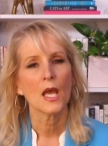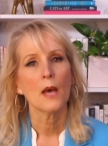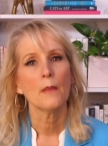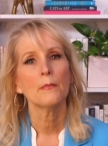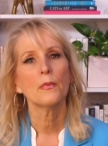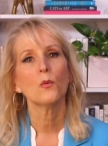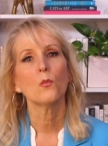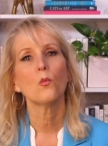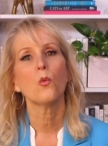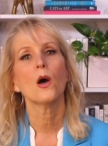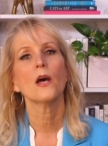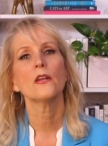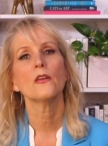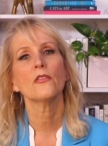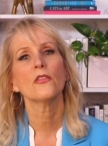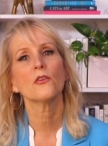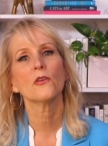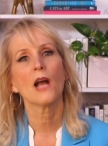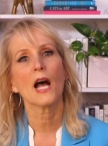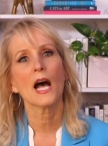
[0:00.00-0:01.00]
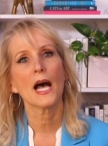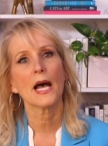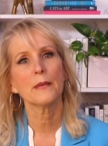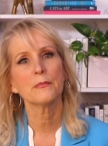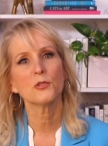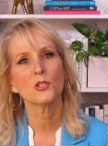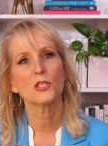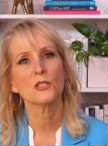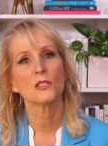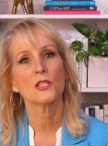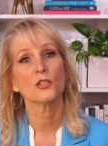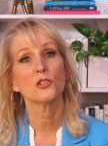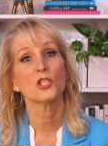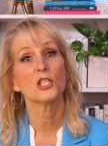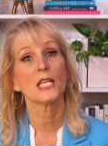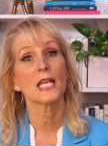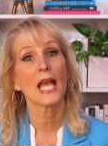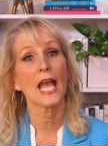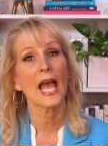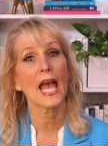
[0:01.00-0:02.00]
But what other option does
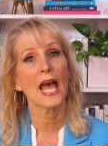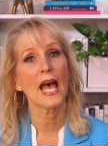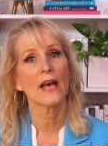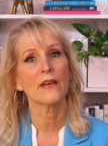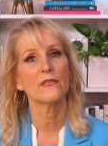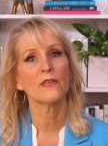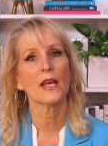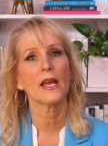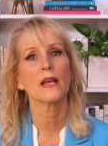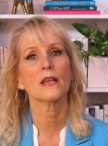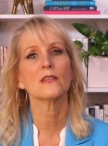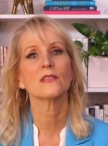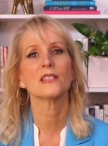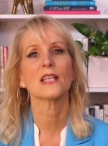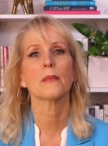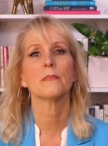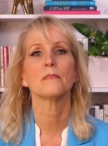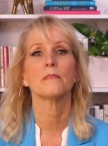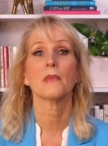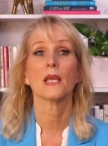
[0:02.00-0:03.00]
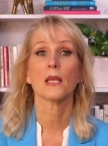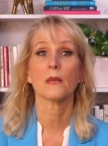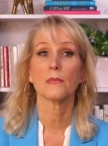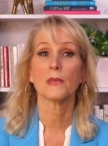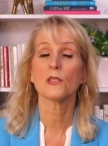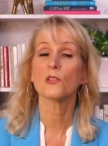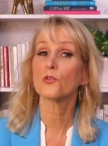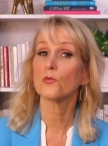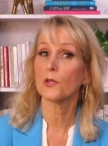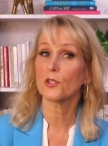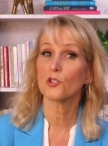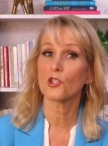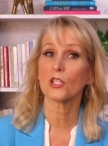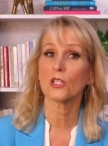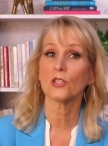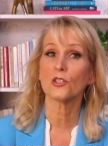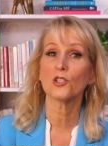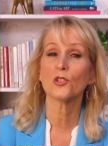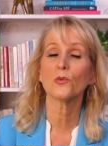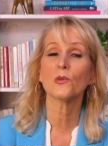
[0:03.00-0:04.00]
she have except maybe
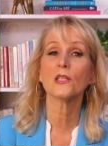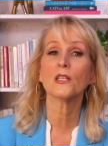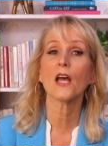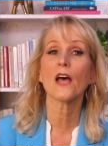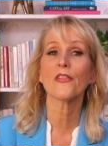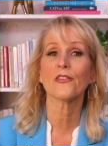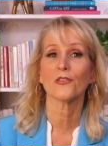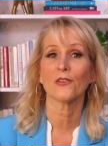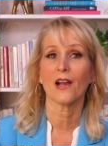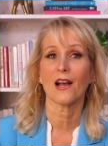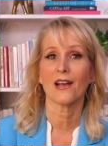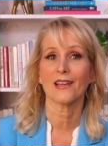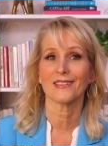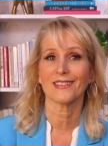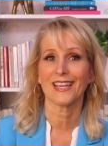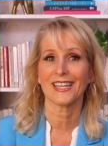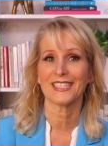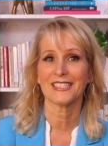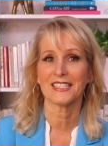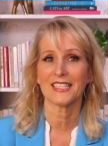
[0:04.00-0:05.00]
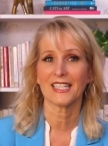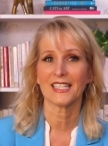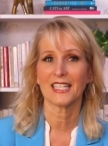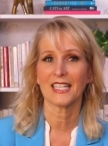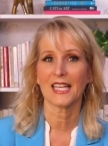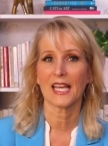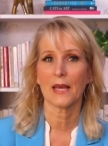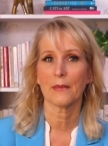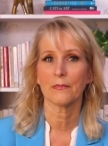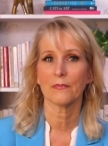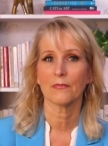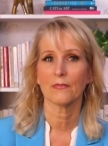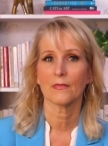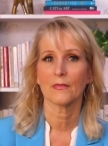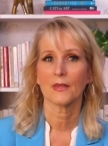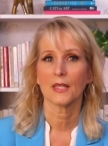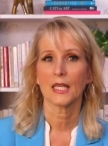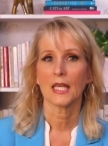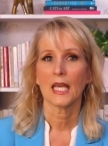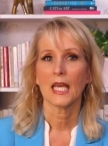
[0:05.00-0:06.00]
switching to another online dating app?
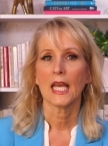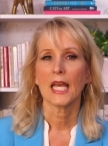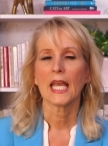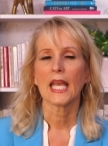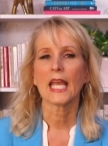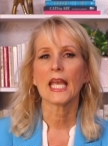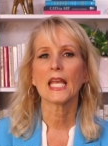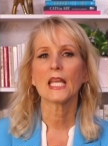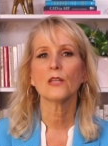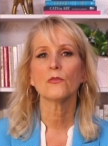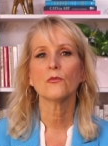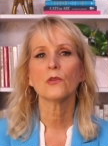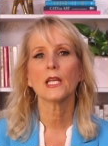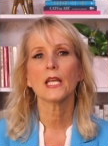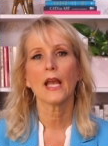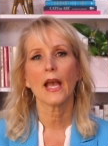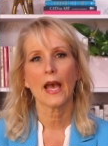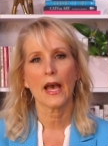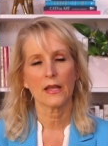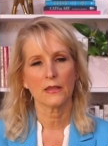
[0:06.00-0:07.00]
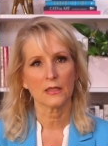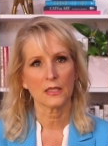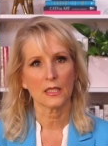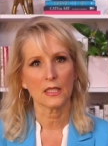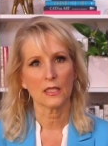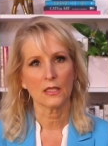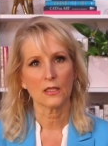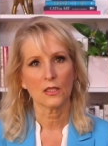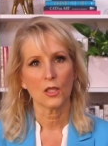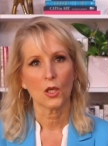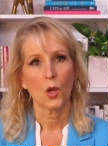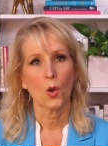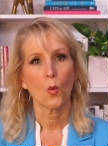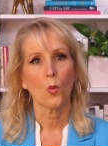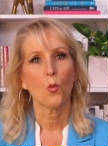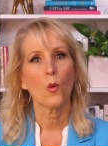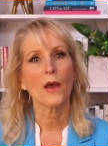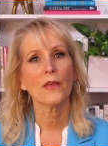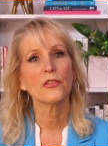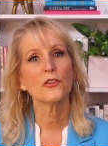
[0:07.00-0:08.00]
In reality,
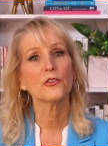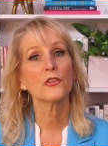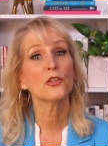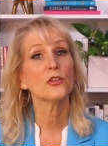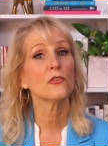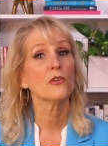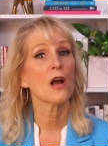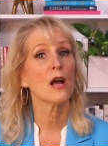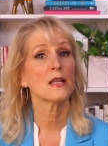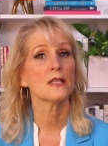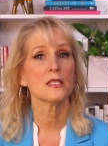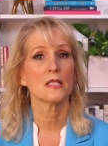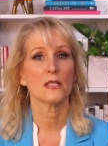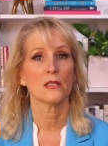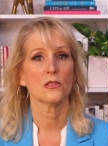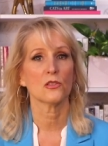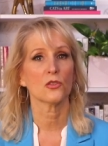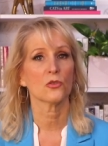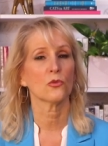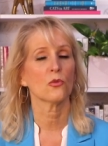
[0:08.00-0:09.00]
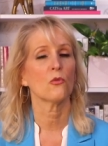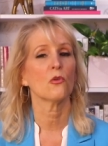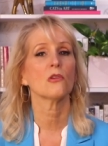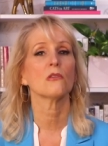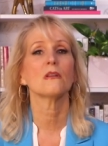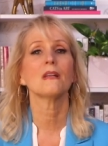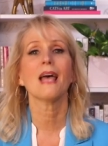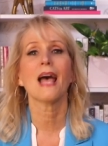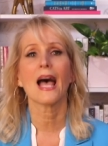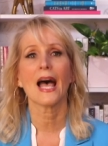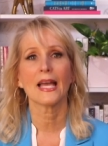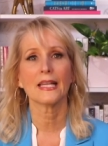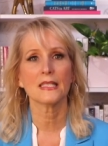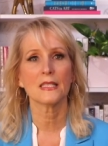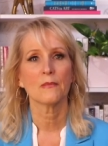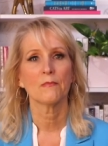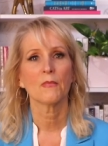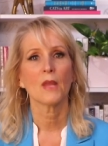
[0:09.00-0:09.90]
whether you're on Tinder or not,